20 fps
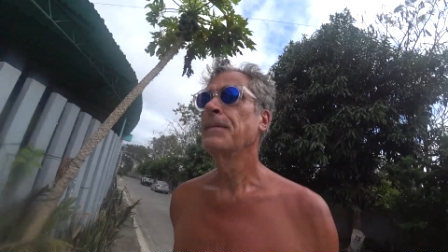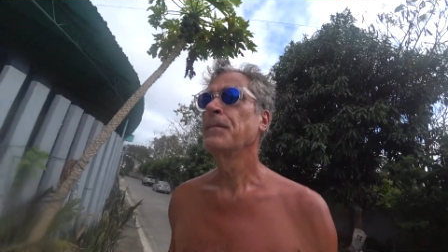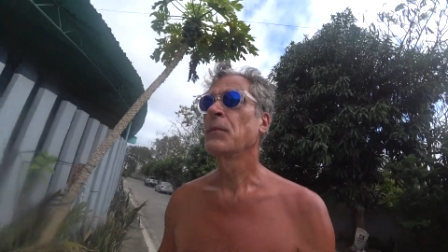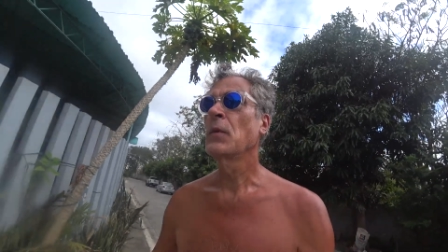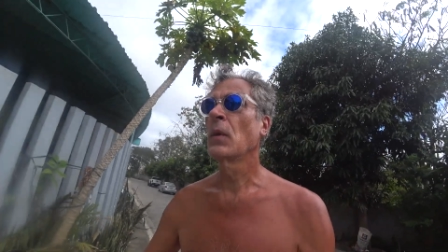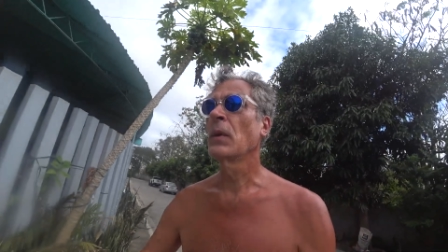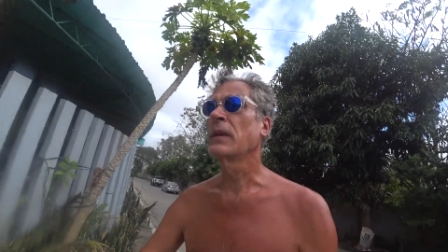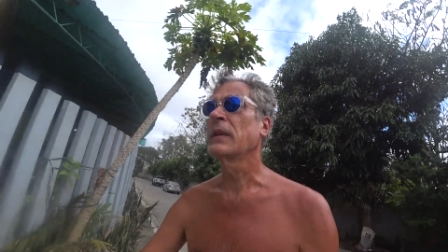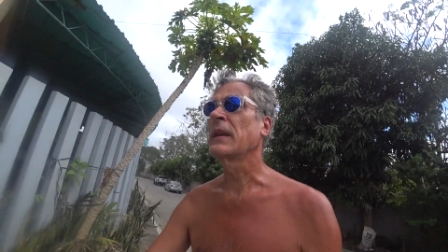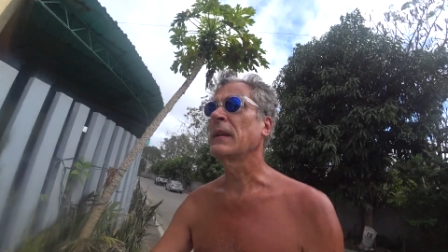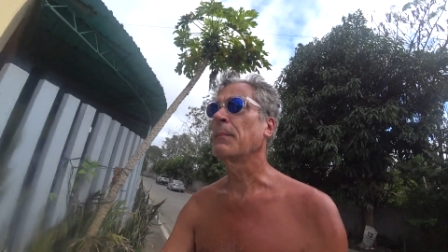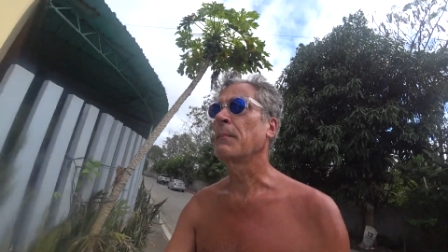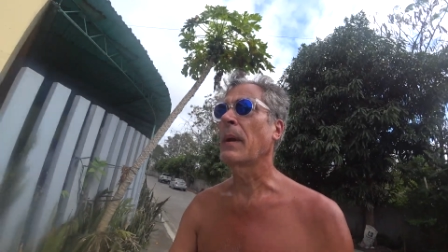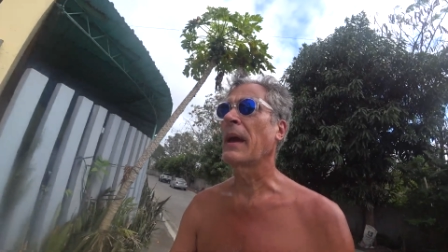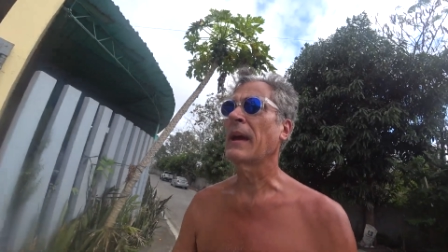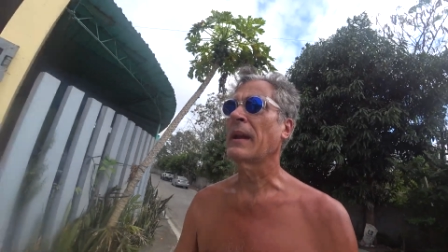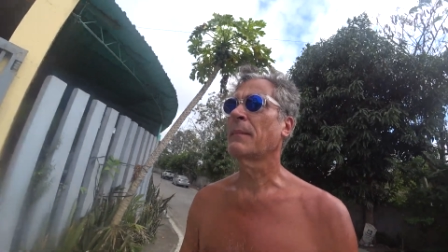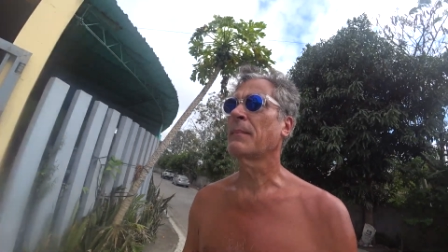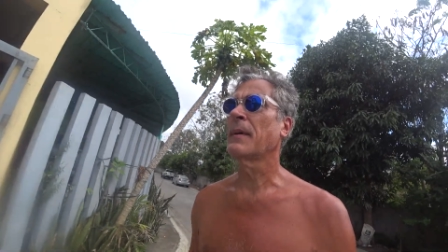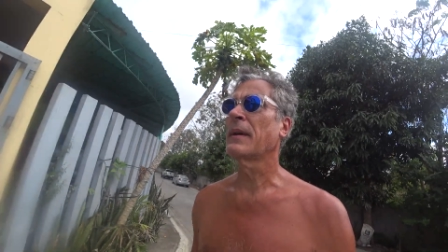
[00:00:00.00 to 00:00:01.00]
the only thing
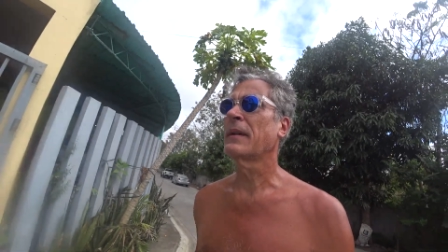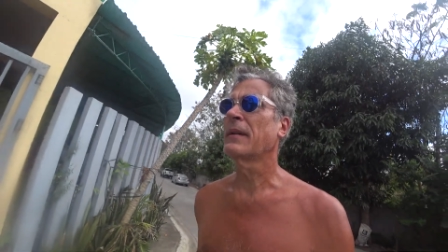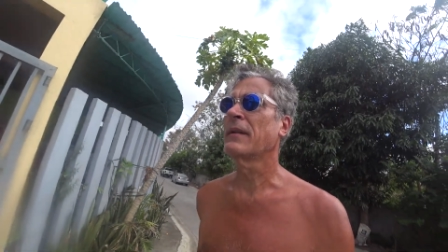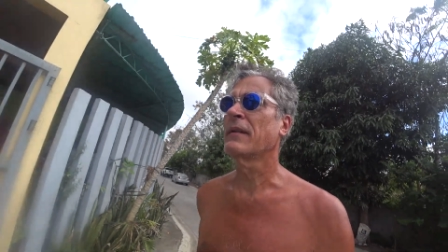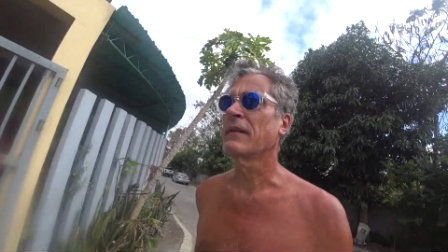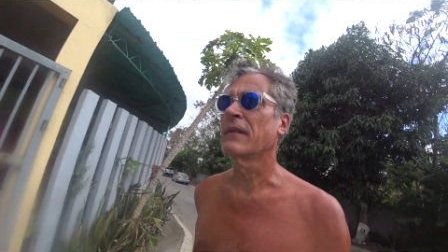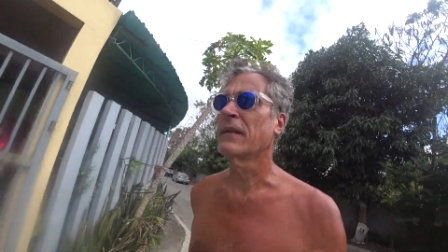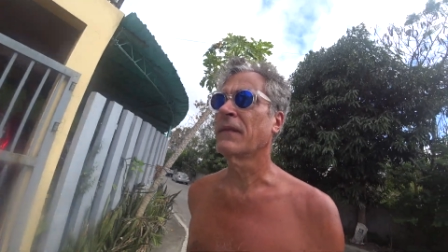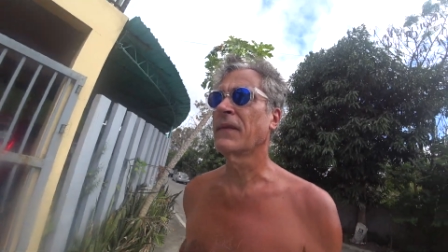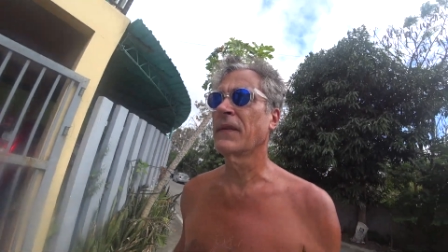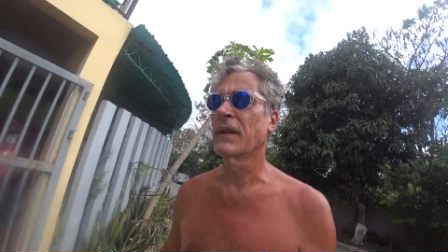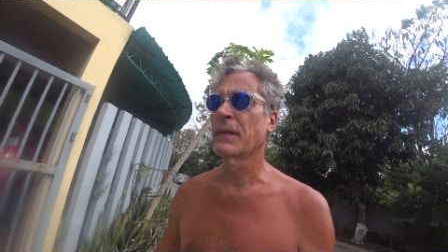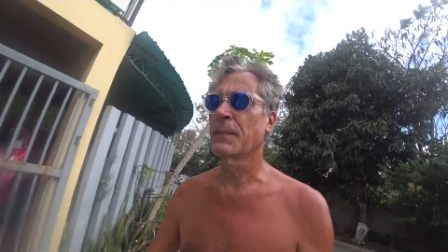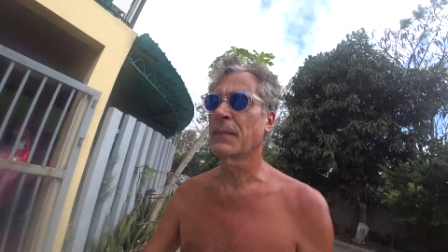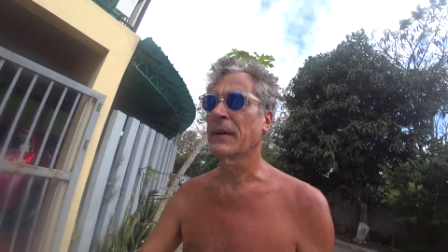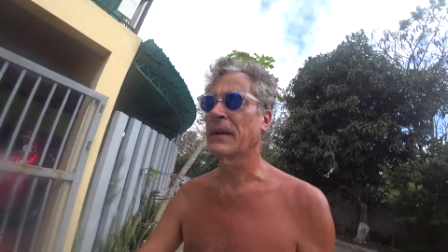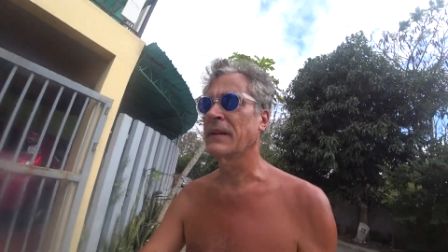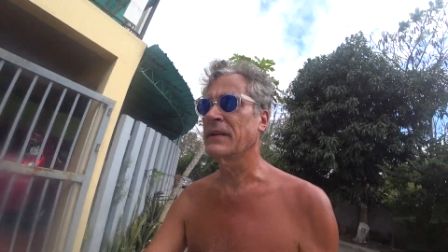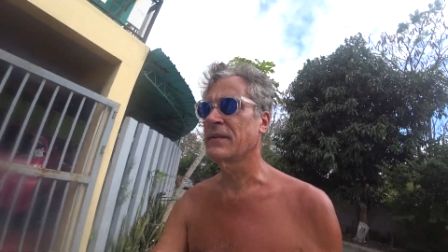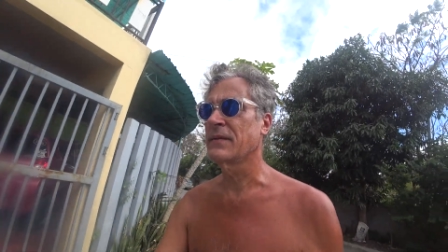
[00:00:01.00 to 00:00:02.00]
bad about here in the
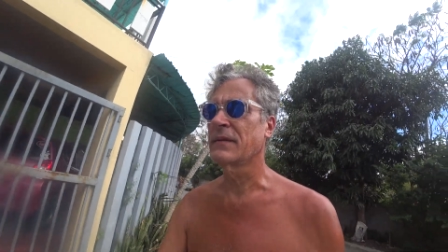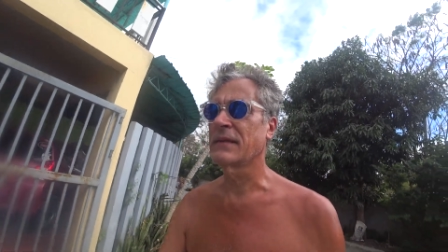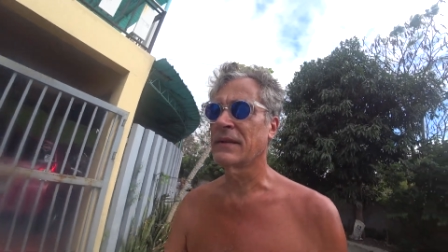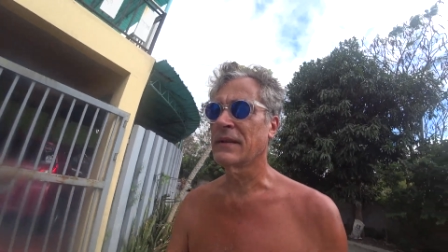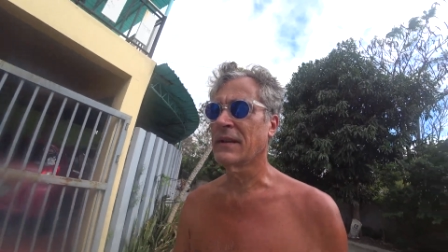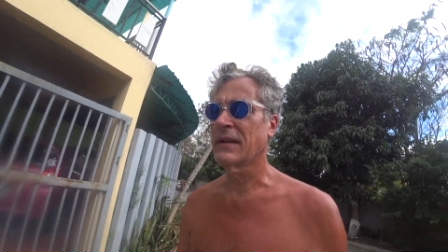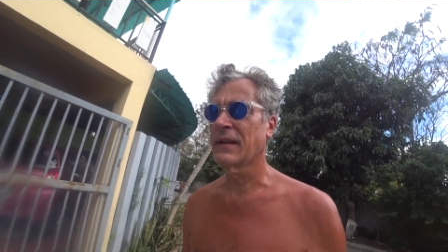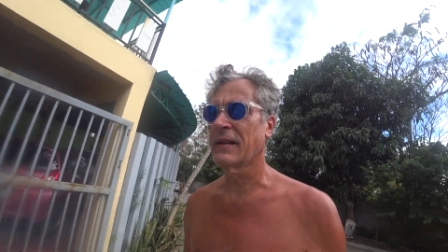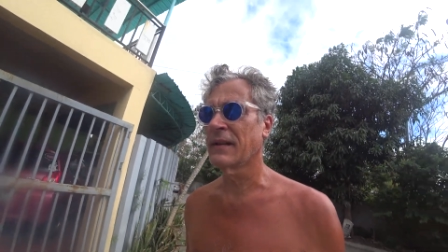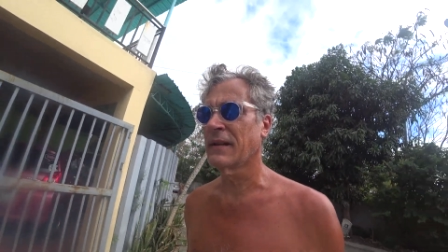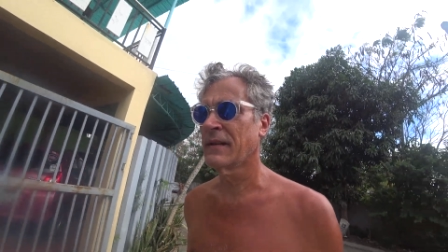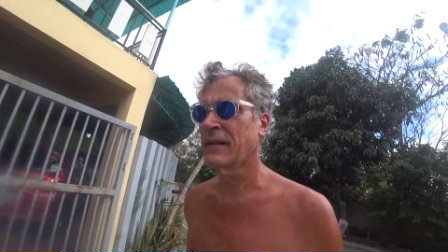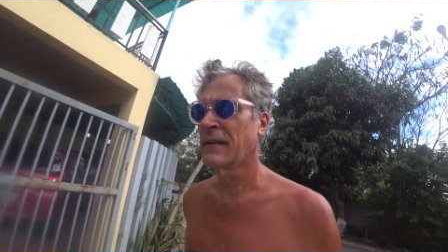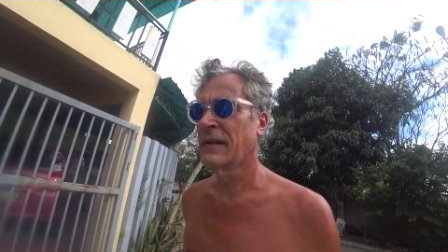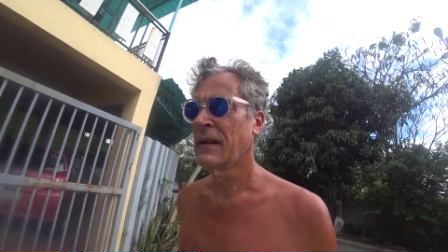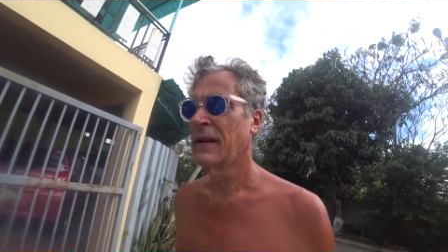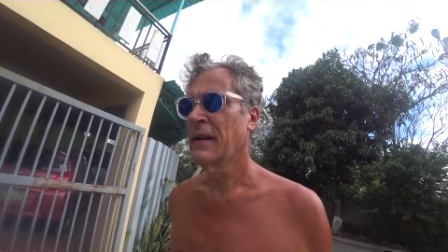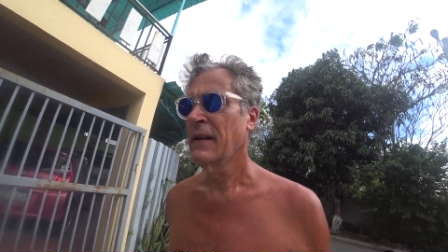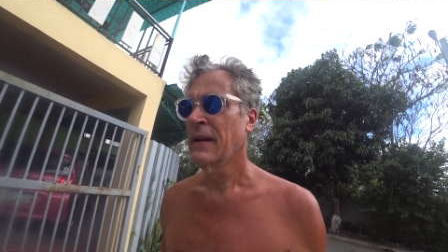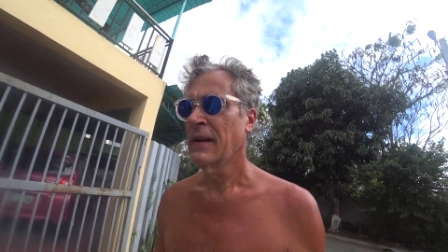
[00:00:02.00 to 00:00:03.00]
Philippines when you get a,
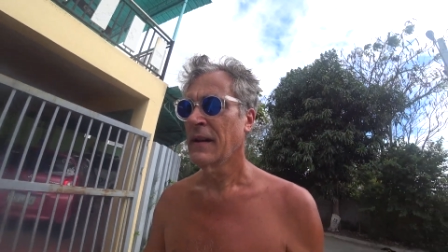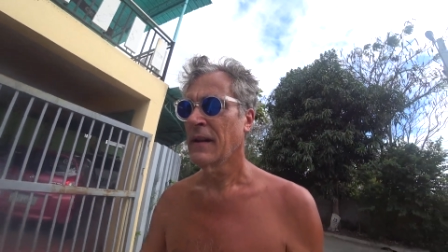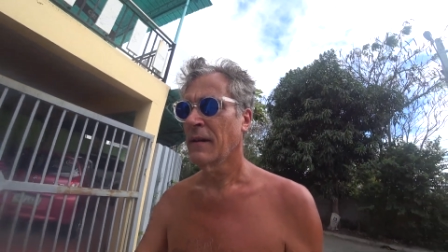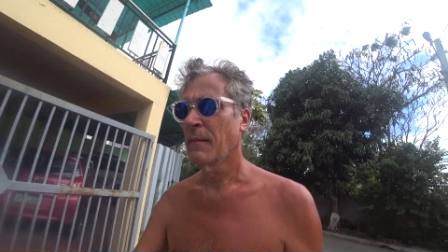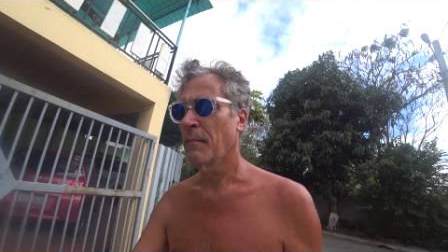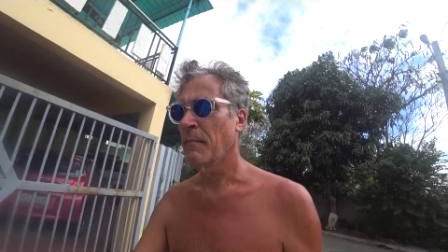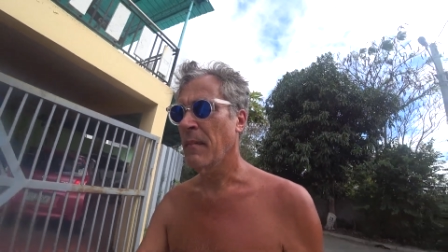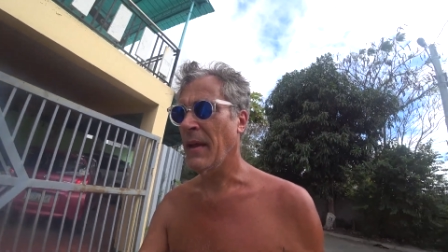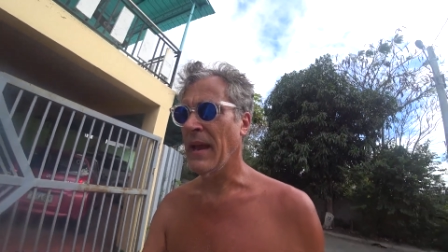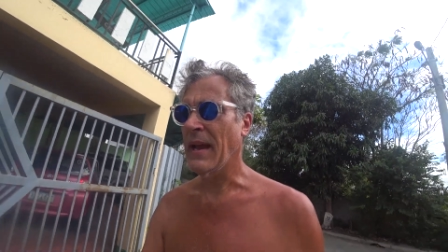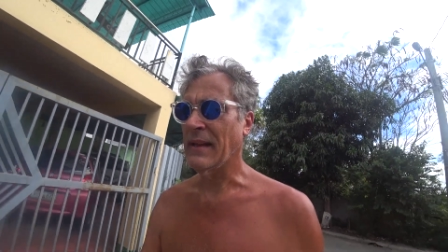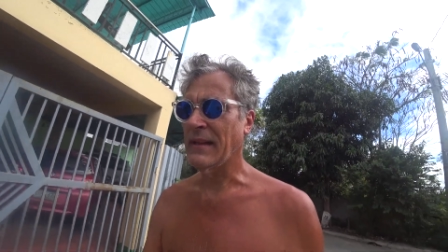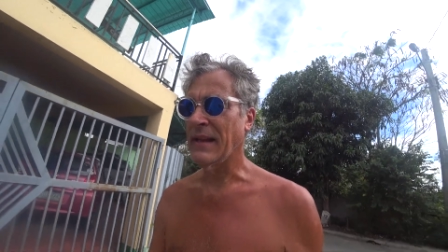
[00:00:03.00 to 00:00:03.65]
a mate.